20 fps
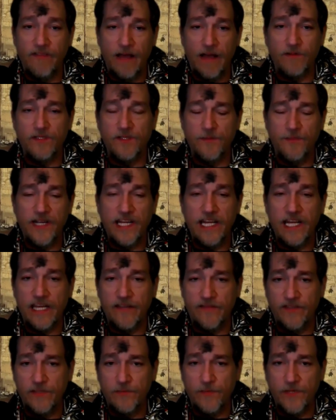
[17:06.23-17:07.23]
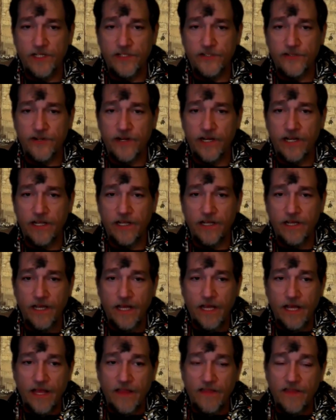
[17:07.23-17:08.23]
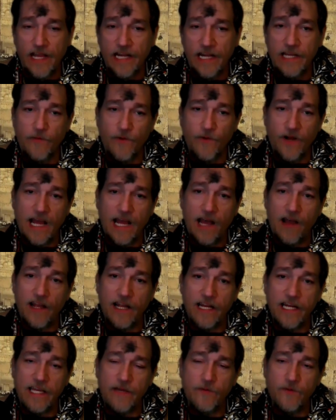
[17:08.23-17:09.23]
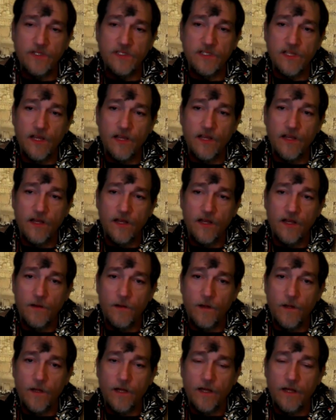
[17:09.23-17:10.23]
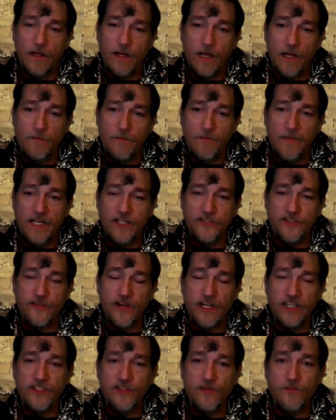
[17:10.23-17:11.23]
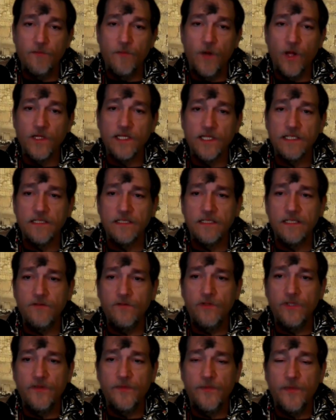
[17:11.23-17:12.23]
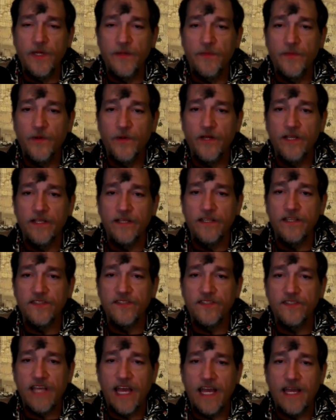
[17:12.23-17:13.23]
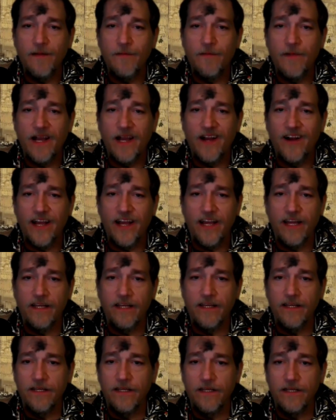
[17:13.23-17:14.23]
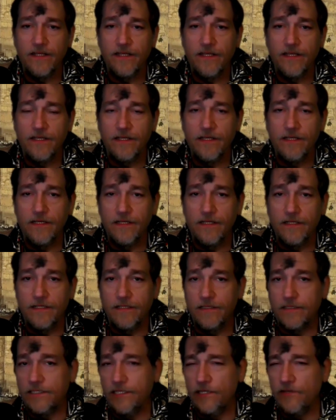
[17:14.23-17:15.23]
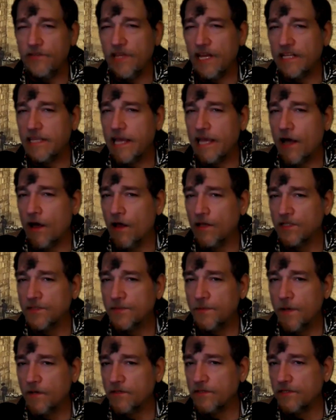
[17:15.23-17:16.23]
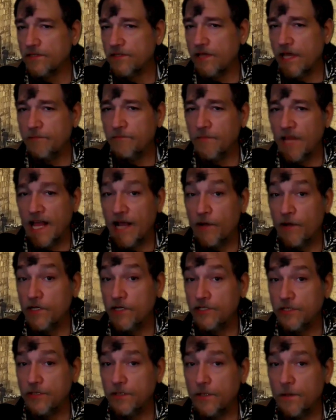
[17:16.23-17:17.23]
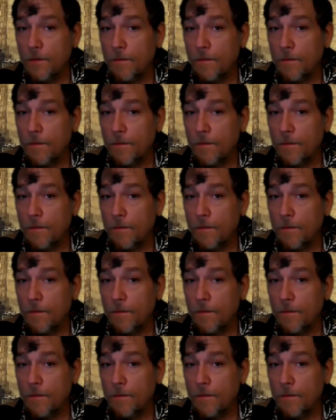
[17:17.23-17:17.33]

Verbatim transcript: That was the beginning of his ministry. Then he went out and he was ministering to multitudes of people in the same area. Do you think they all spoke the same language?